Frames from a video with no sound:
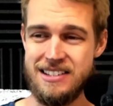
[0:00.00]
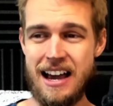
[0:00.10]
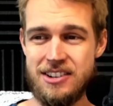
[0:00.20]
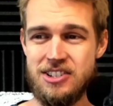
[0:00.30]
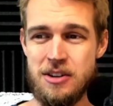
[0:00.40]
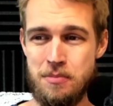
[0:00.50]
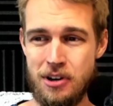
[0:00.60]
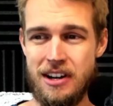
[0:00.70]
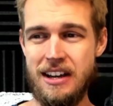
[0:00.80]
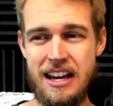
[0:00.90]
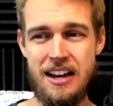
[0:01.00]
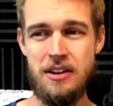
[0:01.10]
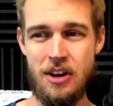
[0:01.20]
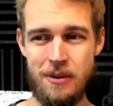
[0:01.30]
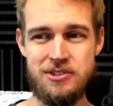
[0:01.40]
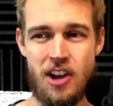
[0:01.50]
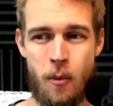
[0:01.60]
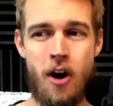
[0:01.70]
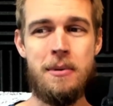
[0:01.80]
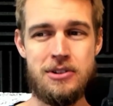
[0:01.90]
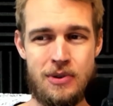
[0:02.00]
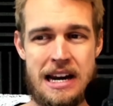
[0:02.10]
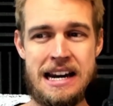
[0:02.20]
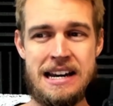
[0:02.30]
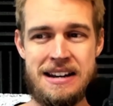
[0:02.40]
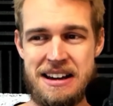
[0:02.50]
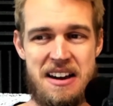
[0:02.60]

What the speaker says: I actually put, somewhere between